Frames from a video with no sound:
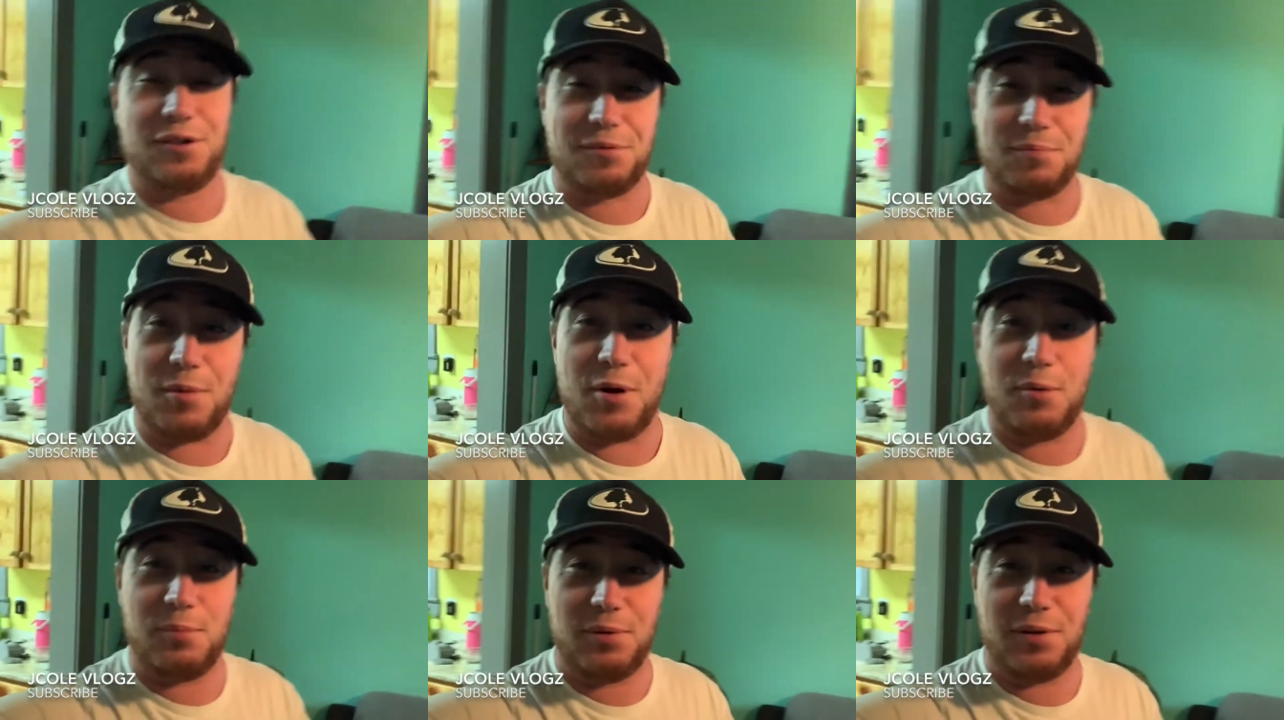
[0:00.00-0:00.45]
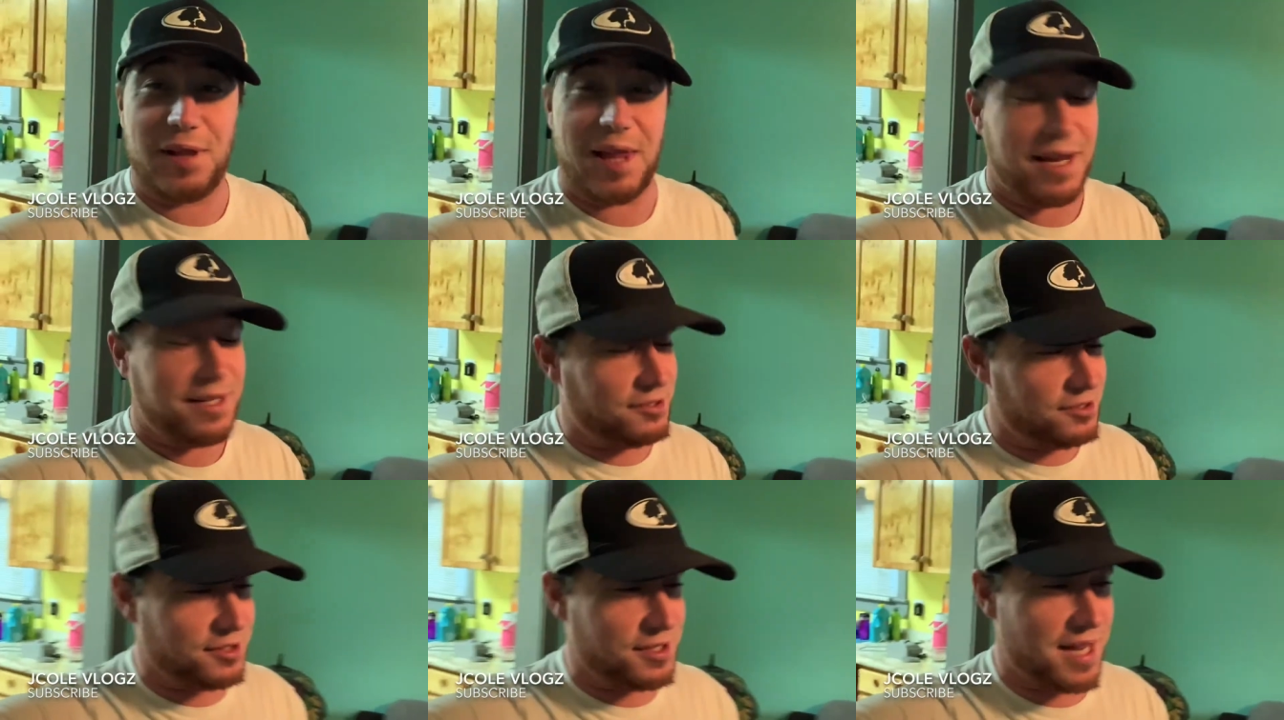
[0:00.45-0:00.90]
Mobile
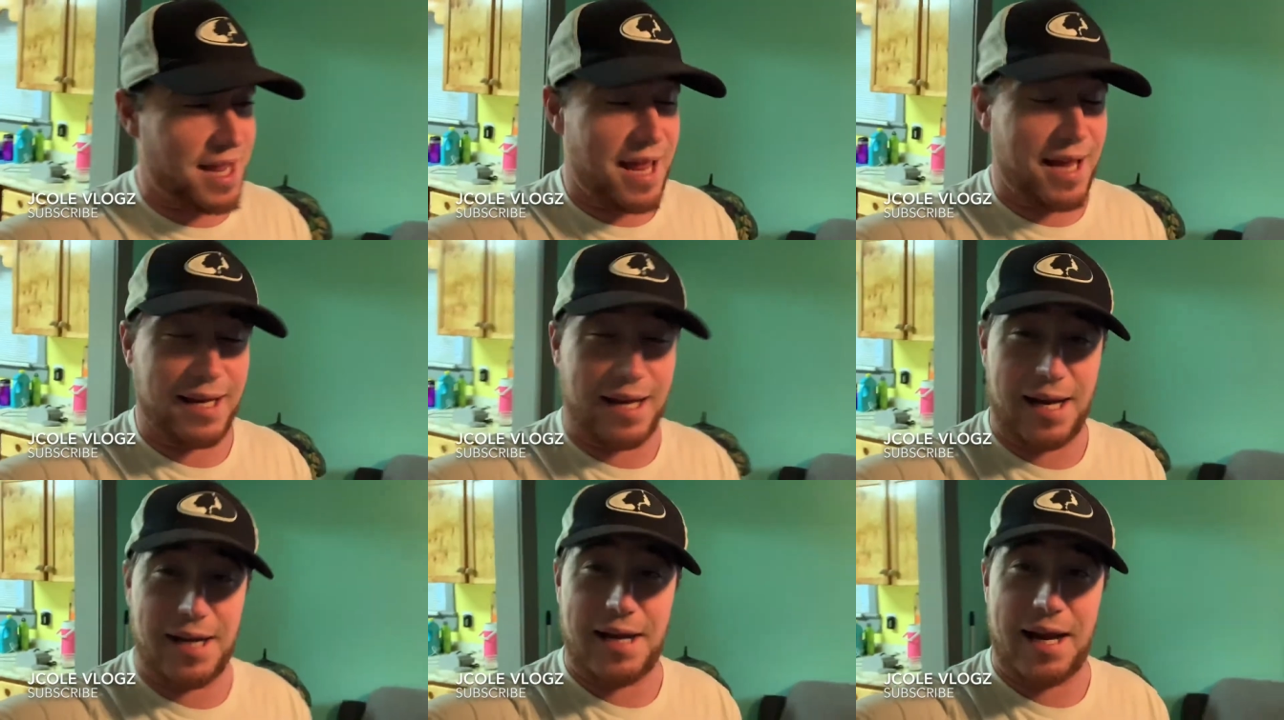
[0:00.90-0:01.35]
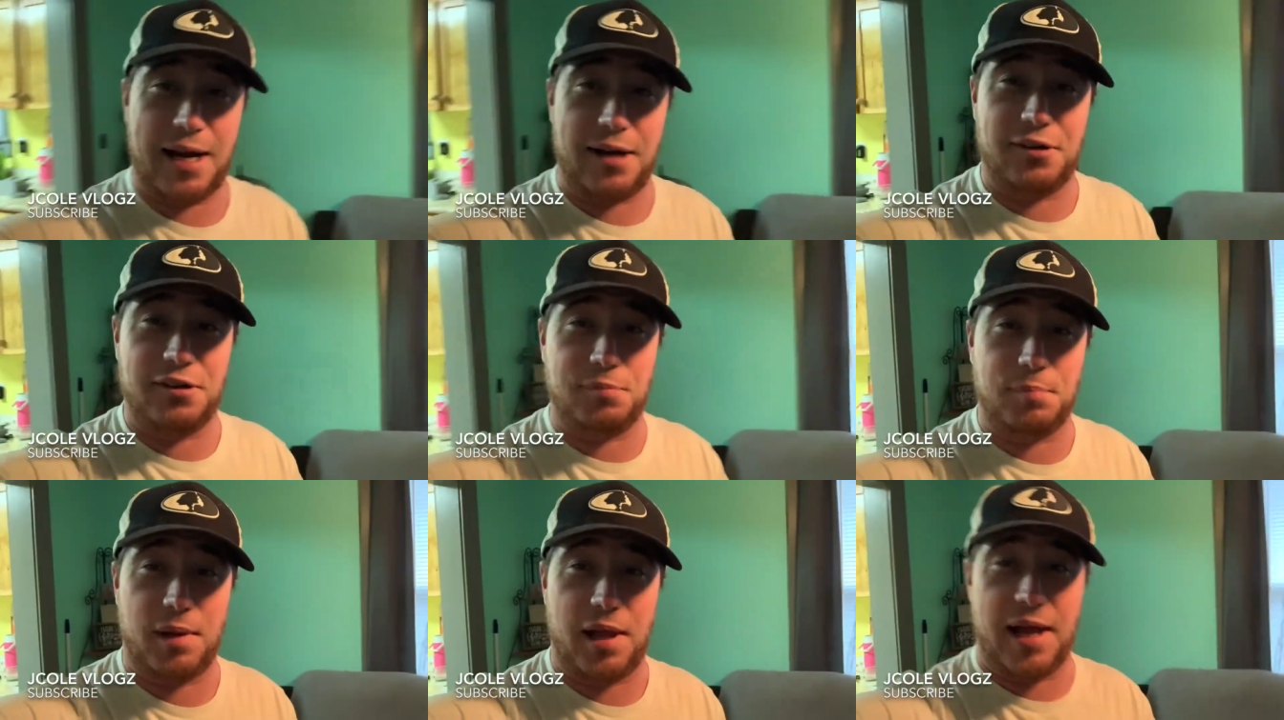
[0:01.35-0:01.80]
Laser Tag and
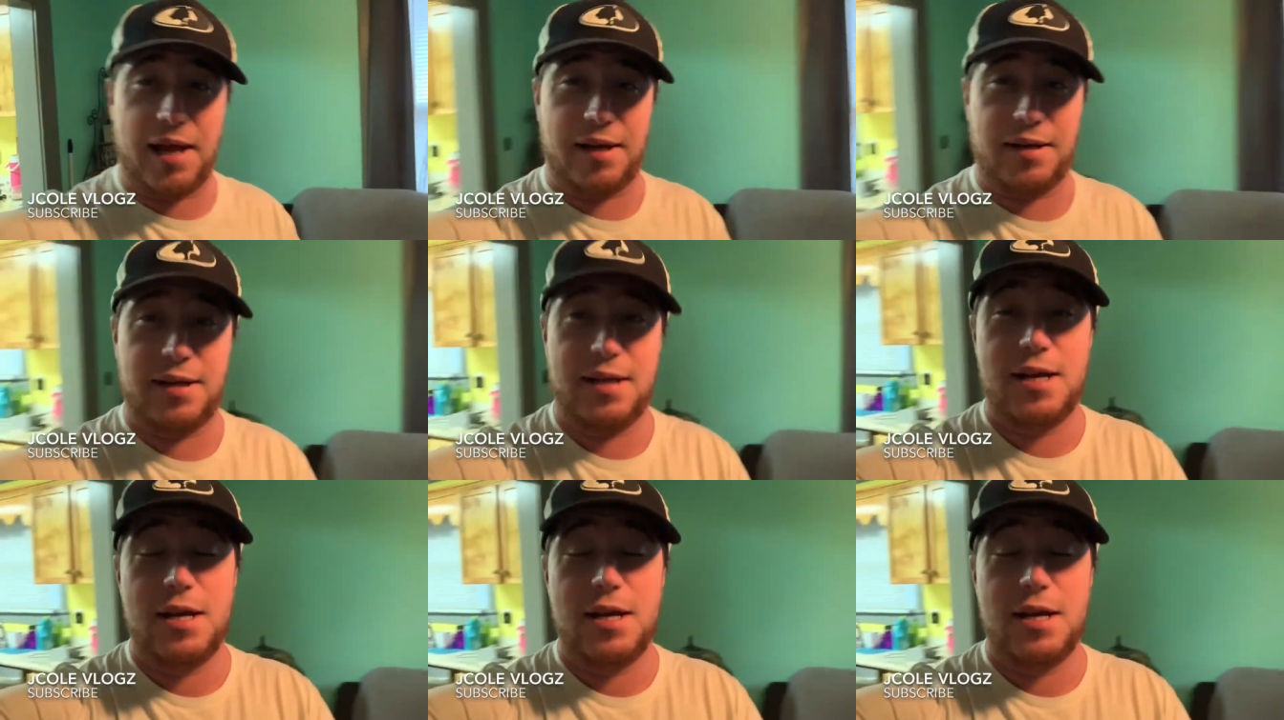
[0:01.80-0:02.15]
AirSplat.